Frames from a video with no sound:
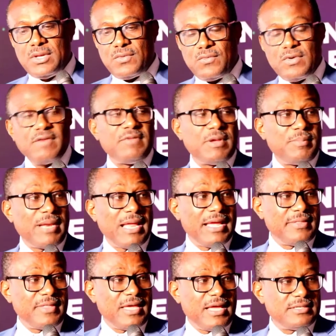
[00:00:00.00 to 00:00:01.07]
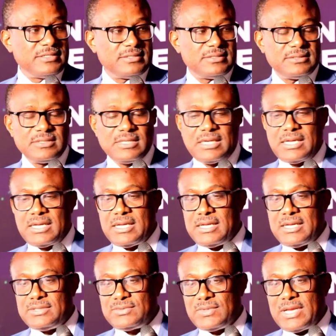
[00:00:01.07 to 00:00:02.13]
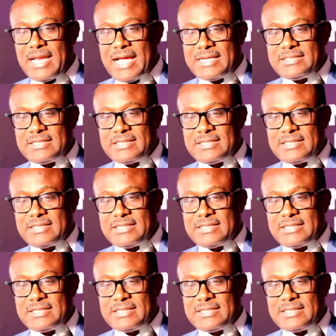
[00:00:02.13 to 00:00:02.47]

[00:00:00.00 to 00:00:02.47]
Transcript: we have applied that to a large